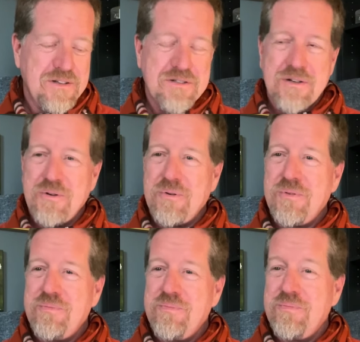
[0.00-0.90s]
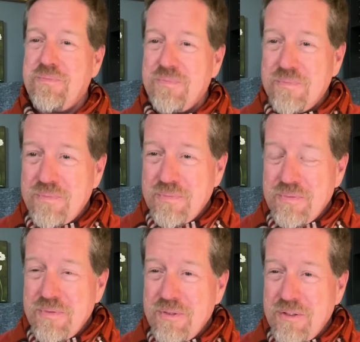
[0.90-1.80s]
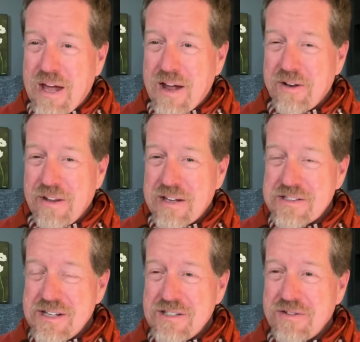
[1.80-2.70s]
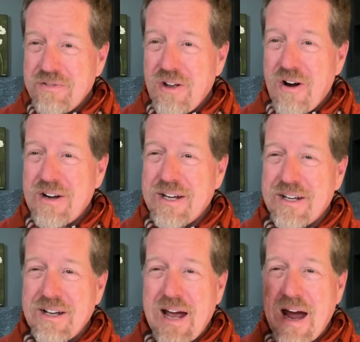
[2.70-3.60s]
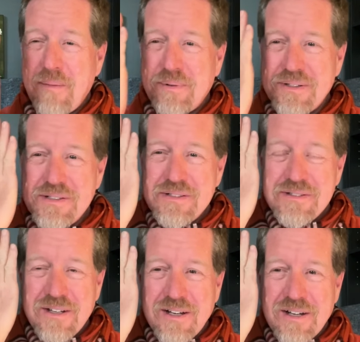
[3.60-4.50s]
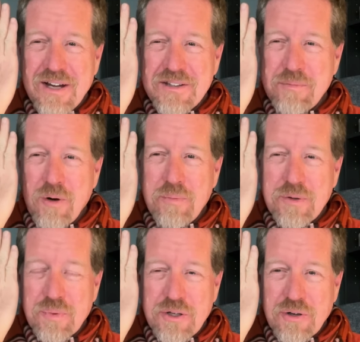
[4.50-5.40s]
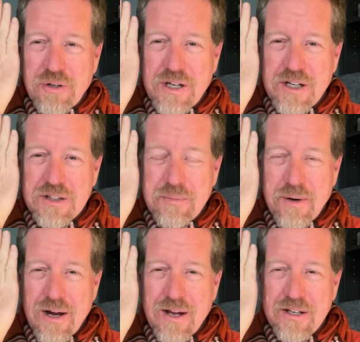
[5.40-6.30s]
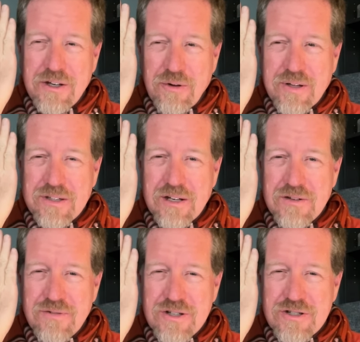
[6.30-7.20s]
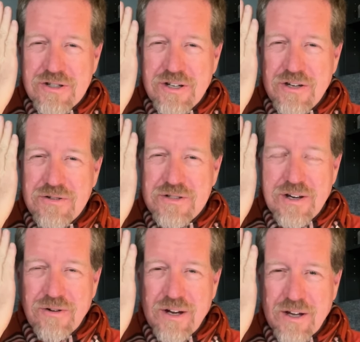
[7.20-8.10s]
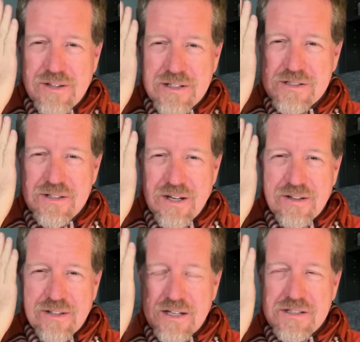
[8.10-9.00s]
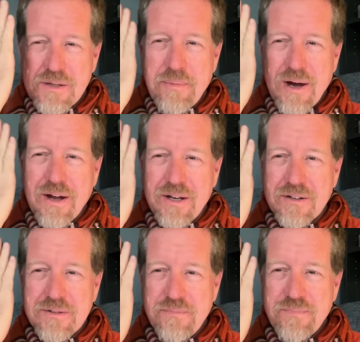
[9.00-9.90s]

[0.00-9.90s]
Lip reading: So that sense of longing happens at the moment when you're looking at the mind and you get that division and you say, okay, that's the mind.